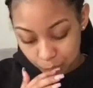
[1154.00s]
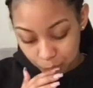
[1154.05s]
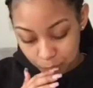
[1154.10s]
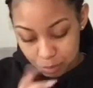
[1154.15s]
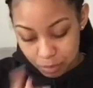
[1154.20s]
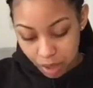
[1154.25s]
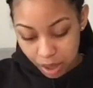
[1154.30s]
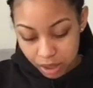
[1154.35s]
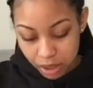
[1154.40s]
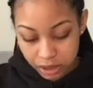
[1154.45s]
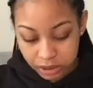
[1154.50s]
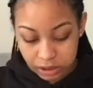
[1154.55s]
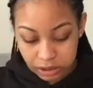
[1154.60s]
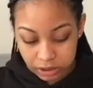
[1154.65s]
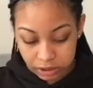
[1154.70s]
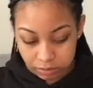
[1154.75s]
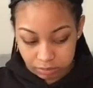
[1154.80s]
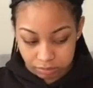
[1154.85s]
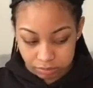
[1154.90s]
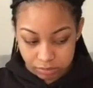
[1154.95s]
Let's see.
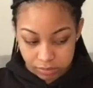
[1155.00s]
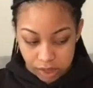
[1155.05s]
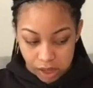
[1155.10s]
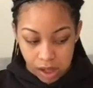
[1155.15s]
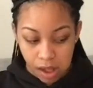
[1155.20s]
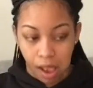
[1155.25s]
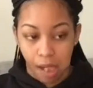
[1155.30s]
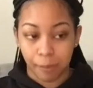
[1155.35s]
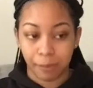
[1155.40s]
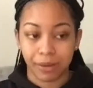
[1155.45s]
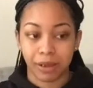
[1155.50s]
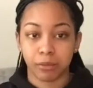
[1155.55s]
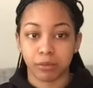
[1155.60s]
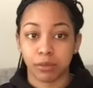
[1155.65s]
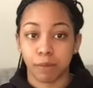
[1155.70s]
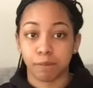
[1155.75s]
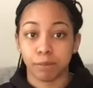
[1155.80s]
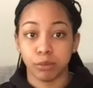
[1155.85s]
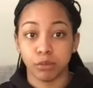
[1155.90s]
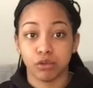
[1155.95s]
I'm gonna go with the
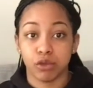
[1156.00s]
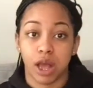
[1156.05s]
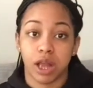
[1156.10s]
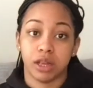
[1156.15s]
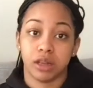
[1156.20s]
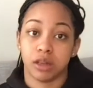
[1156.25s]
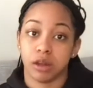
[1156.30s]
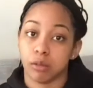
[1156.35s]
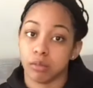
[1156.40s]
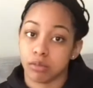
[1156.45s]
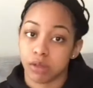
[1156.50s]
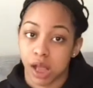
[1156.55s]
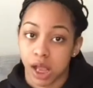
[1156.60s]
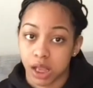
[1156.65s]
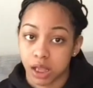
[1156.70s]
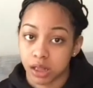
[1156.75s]
foods I don't like.